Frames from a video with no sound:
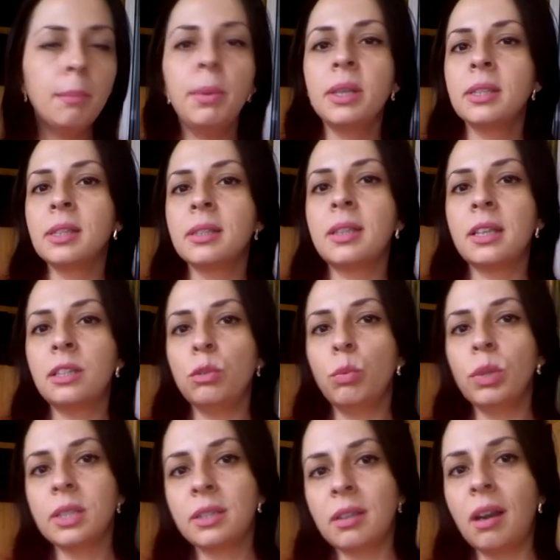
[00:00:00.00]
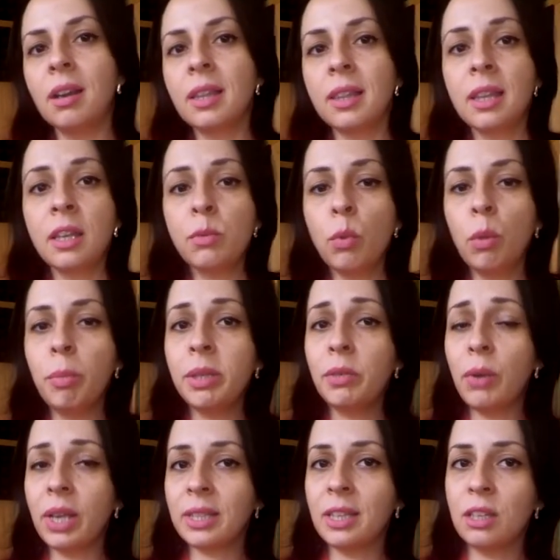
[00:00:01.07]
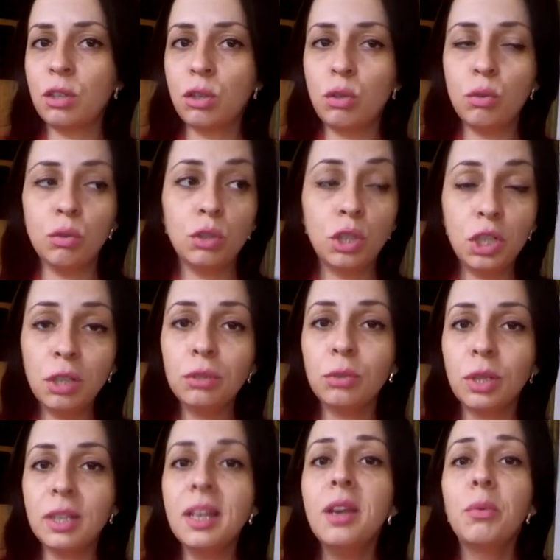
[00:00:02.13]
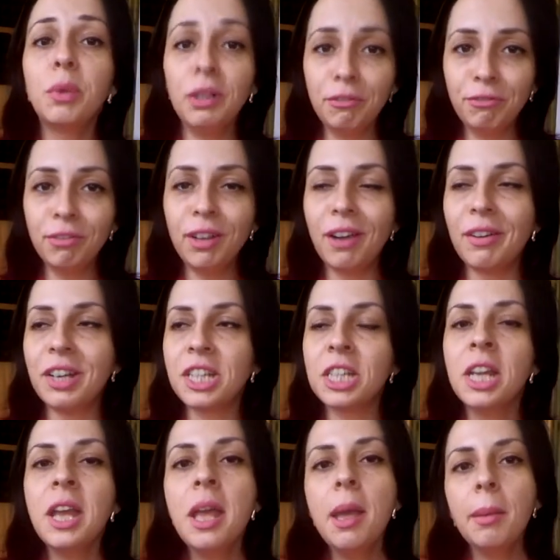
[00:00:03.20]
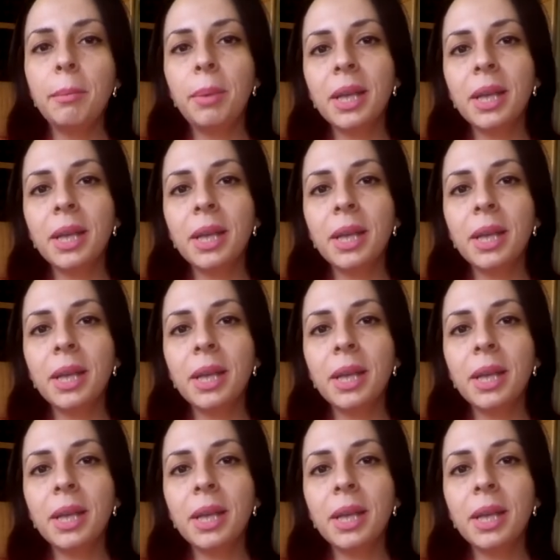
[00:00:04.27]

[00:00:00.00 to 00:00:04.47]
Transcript: any business that you will start and that will be directed to children will flourish.